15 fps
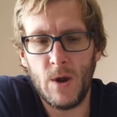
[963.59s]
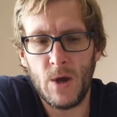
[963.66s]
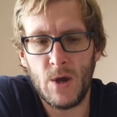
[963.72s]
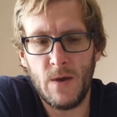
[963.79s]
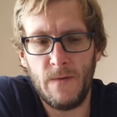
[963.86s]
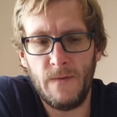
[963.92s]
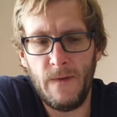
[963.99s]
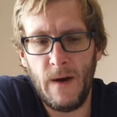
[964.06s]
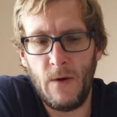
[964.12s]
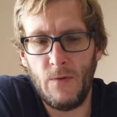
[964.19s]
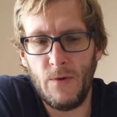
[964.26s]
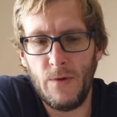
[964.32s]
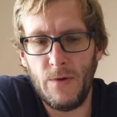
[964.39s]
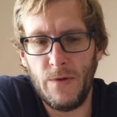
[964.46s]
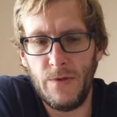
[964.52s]
And I just
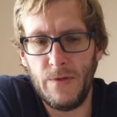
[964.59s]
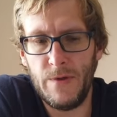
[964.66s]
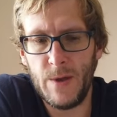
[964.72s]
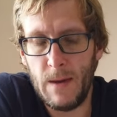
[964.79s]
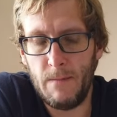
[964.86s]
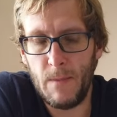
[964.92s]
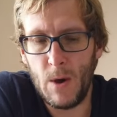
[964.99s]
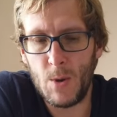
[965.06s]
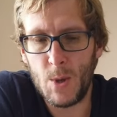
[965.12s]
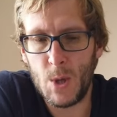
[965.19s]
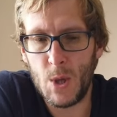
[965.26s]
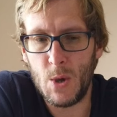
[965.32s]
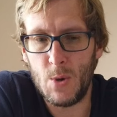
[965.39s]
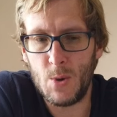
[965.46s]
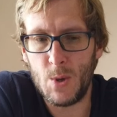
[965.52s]
felt that in most
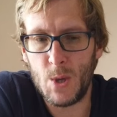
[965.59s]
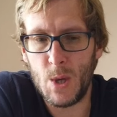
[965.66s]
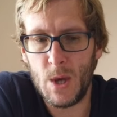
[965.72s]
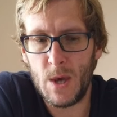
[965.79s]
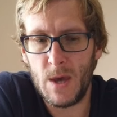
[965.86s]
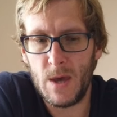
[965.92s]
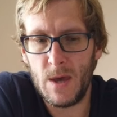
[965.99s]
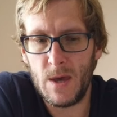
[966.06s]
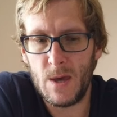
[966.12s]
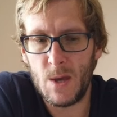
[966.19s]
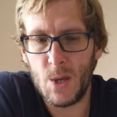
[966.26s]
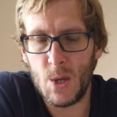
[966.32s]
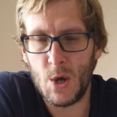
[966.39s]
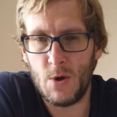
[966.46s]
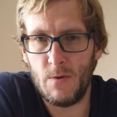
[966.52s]
of those
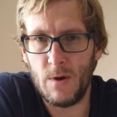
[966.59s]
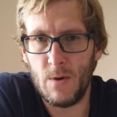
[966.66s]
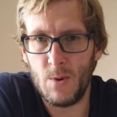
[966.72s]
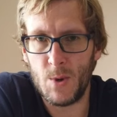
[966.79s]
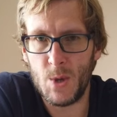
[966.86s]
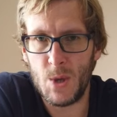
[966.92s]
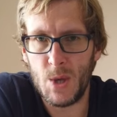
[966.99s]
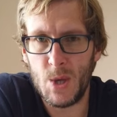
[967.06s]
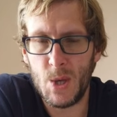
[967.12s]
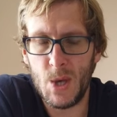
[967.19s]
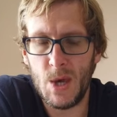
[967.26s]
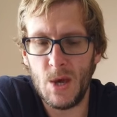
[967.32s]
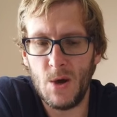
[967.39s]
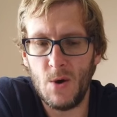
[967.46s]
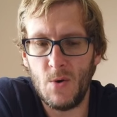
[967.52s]
scenarios, the
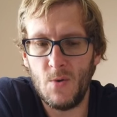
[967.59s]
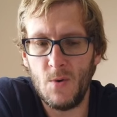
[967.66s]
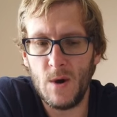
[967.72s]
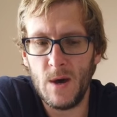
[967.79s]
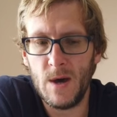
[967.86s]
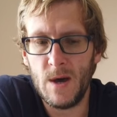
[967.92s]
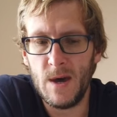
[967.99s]
Seagull